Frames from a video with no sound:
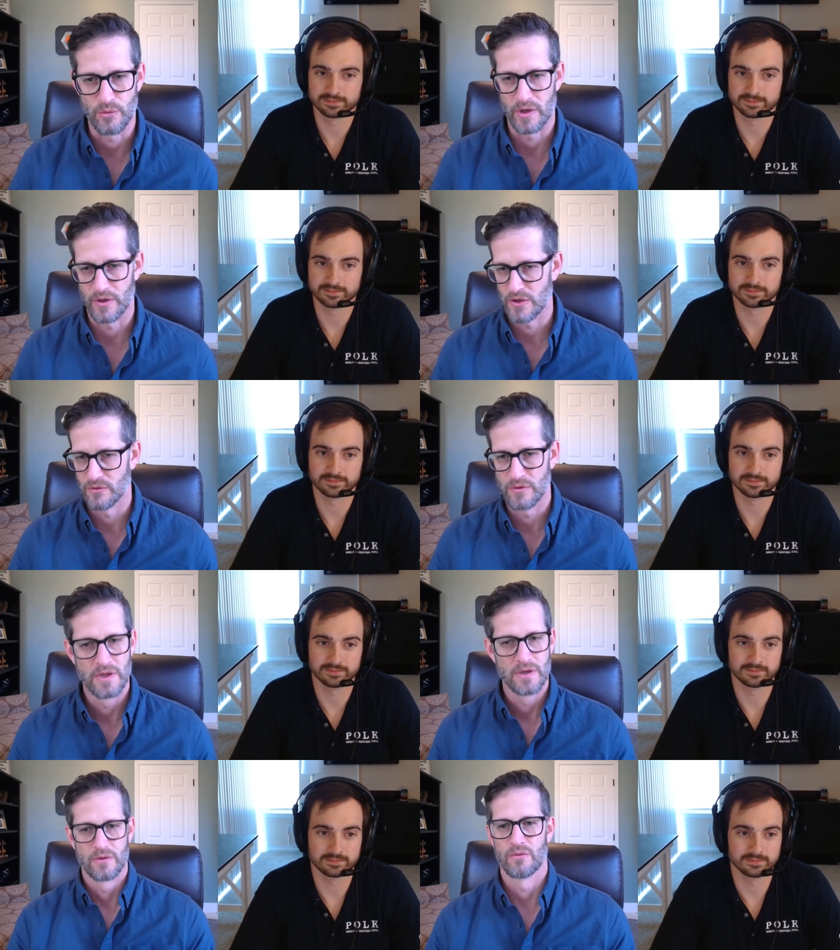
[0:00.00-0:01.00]
Speaker 1: Where do you,
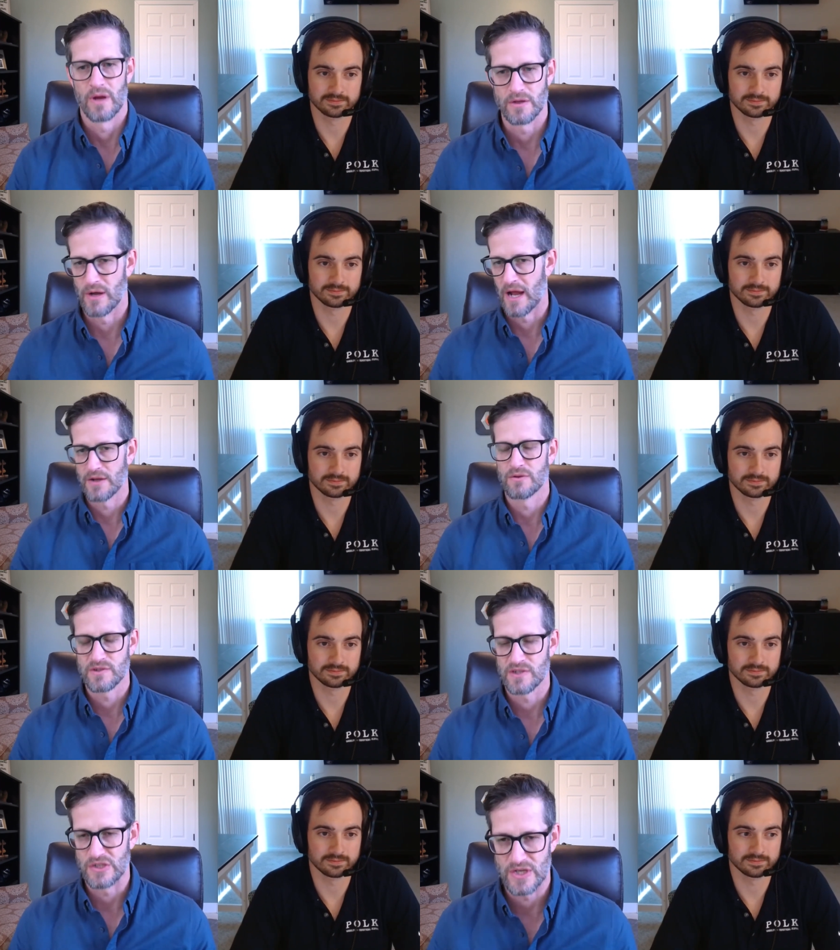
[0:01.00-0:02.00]
you know, how do you
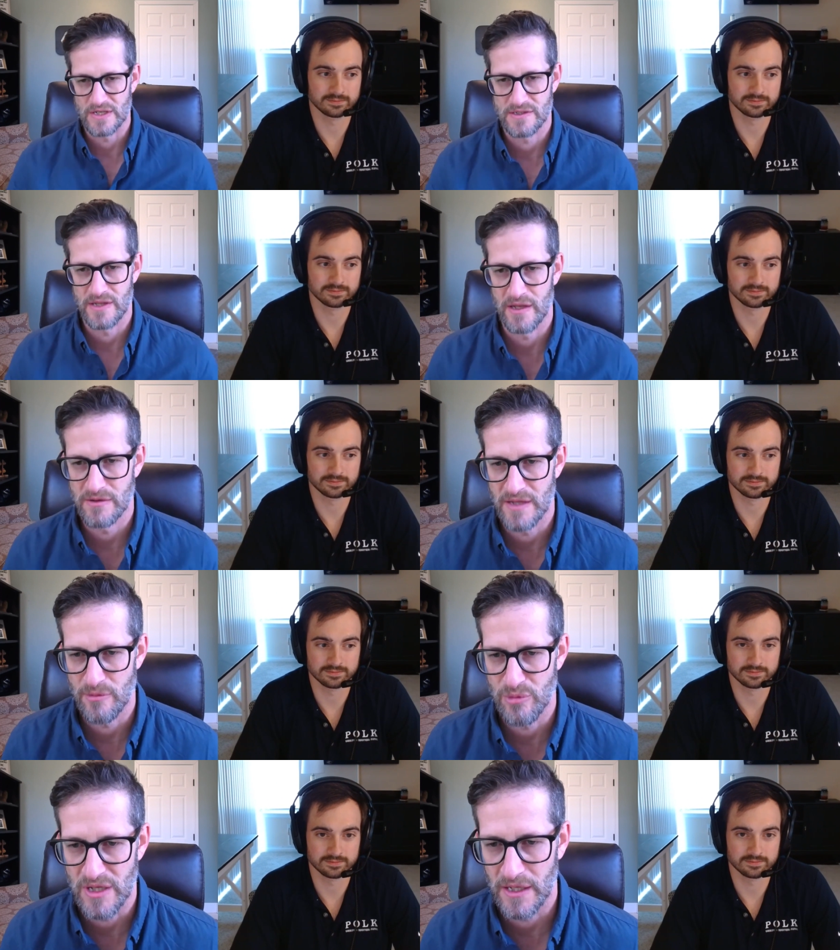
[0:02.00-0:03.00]
suggest they they
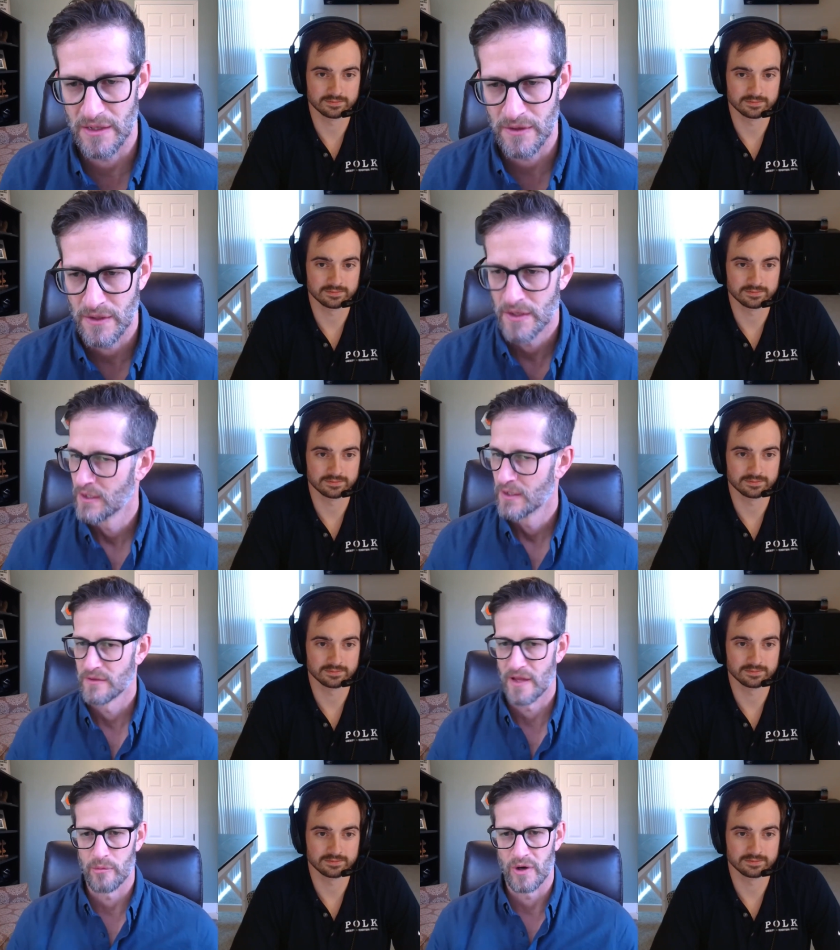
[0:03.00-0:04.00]
begin
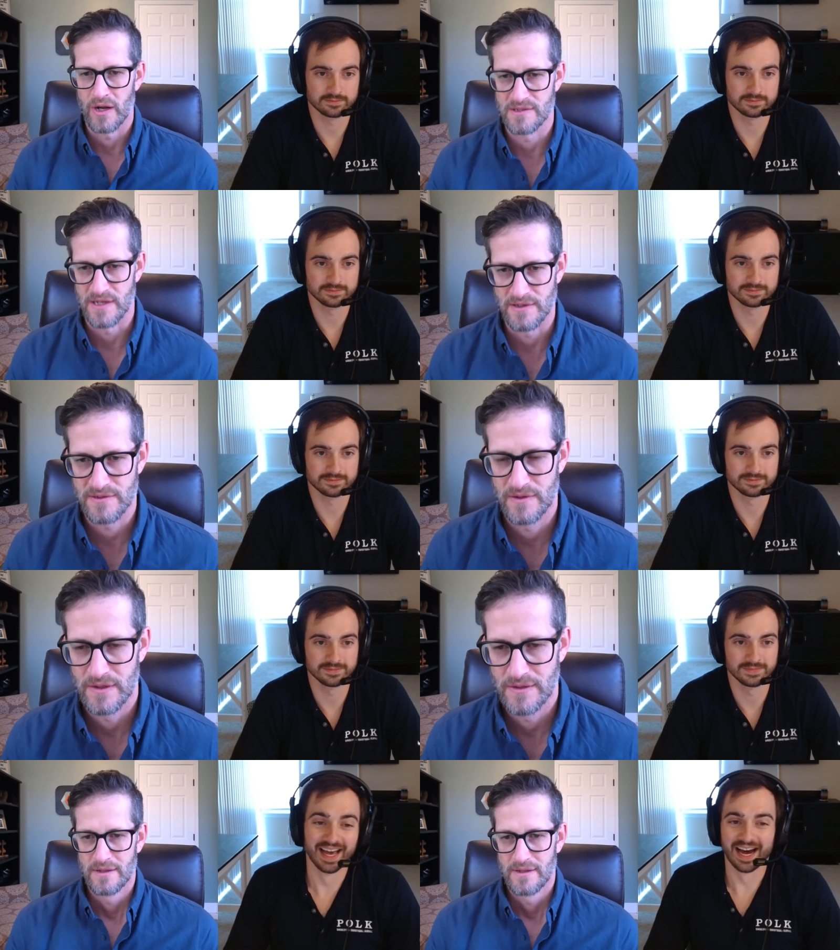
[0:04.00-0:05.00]
that process?
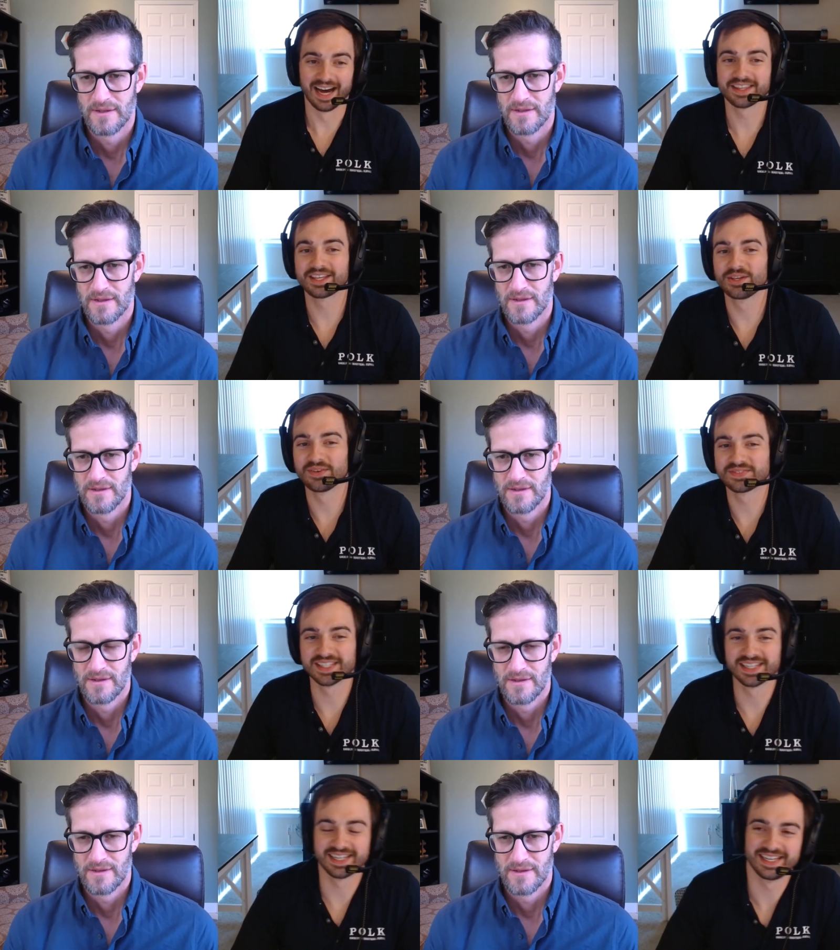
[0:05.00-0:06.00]
Speaker 2: I think you have
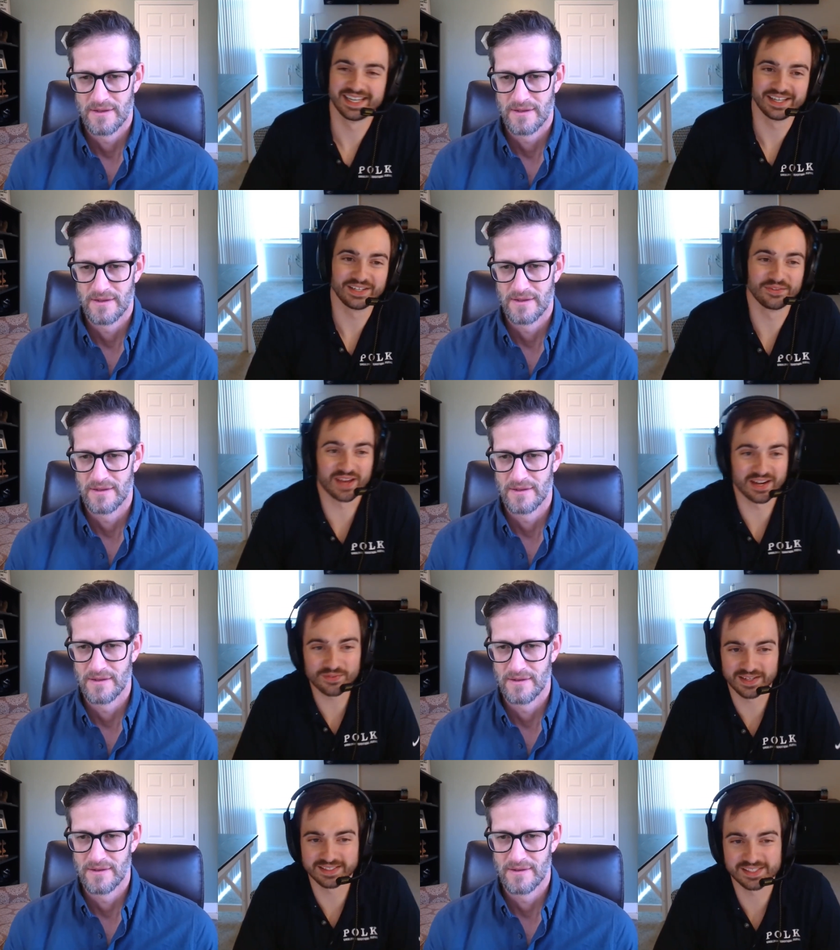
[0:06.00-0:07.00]
to, you've got to
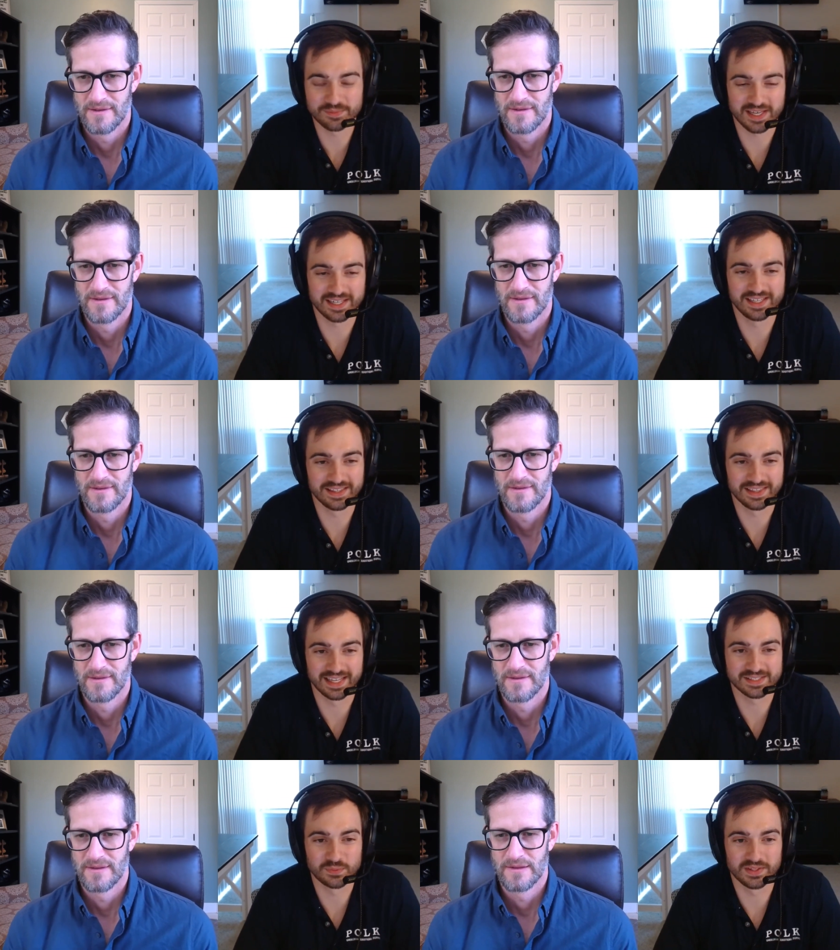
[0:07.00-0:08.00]
find somebody
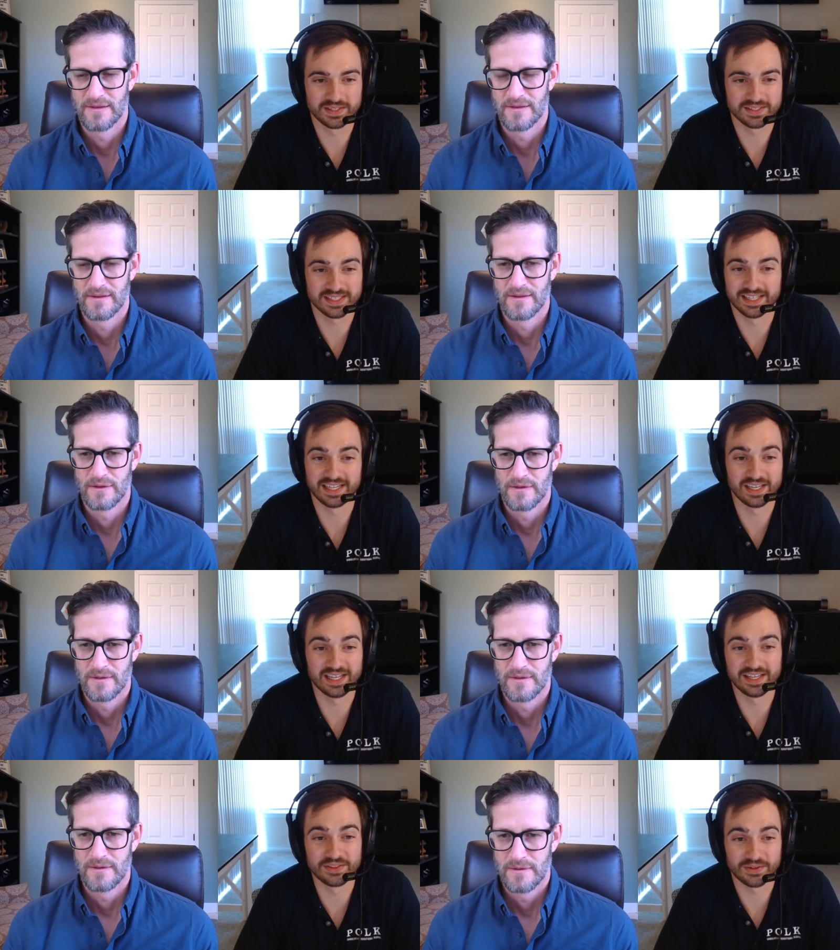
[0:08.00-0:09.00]
that's willing
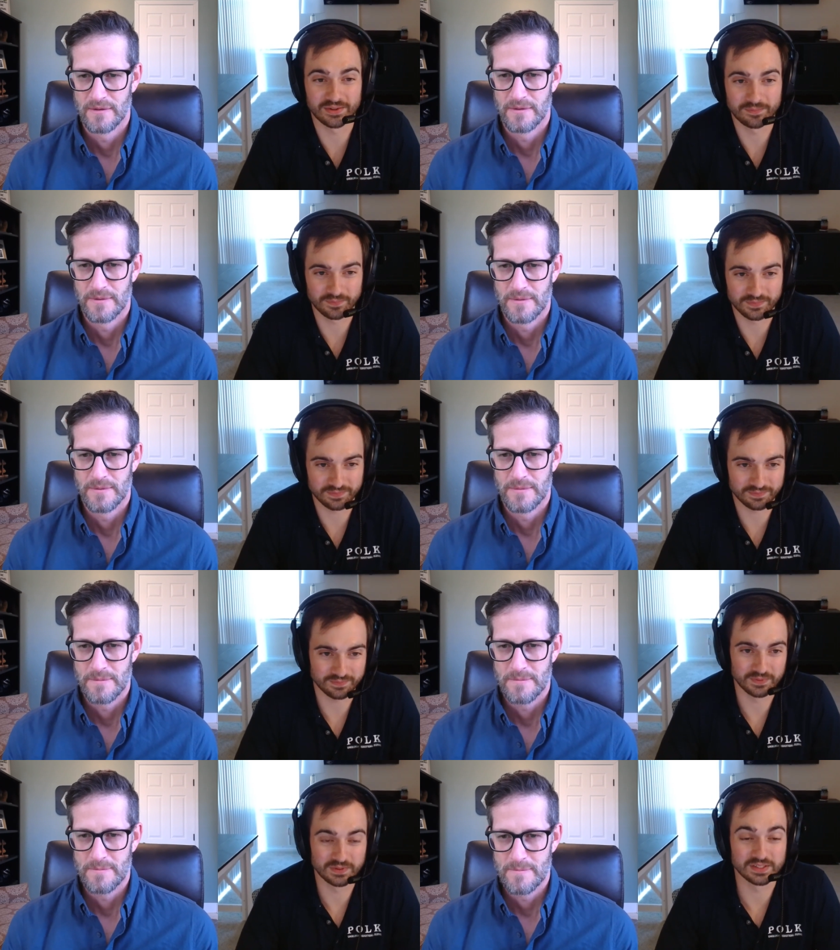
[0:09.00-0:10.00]
to either
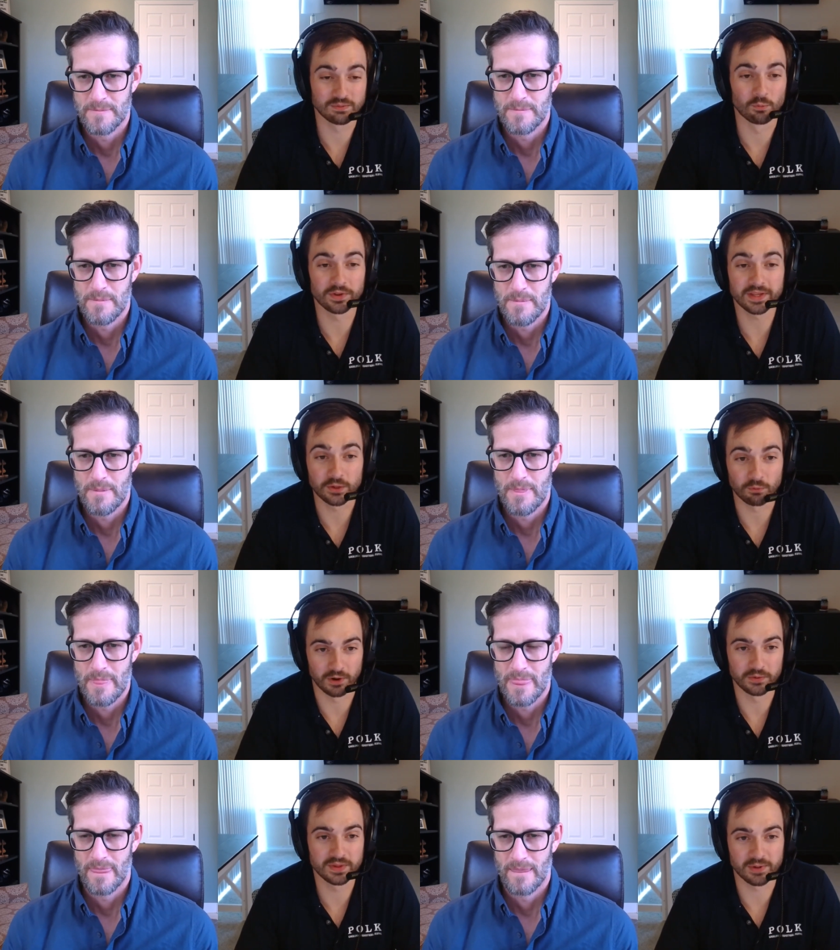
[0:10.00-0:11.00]
really grow the